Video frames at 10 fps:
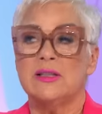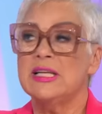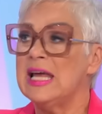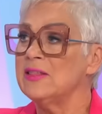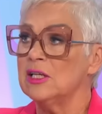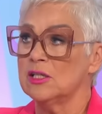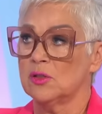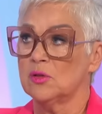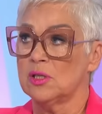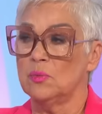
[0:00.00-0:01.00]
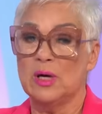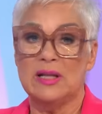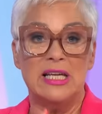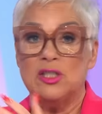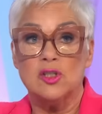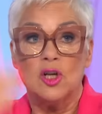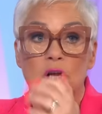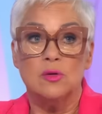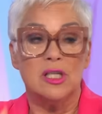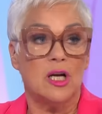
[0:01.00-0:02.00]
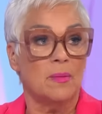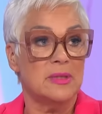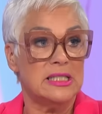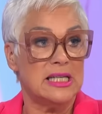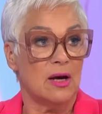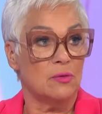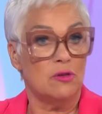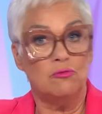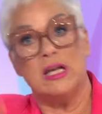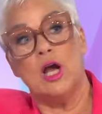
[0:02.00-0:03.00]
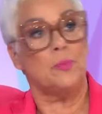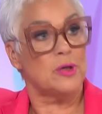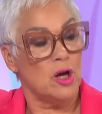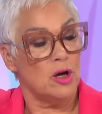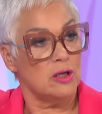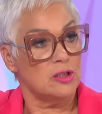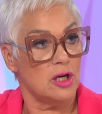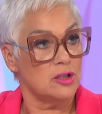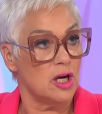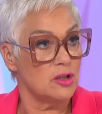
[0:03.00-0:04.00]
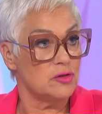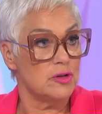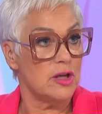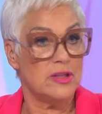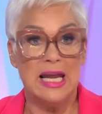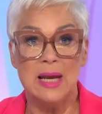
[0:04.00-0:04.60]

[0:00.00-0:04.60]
in the Netherlands or somewhere, and they just close the company down and reopen under another name,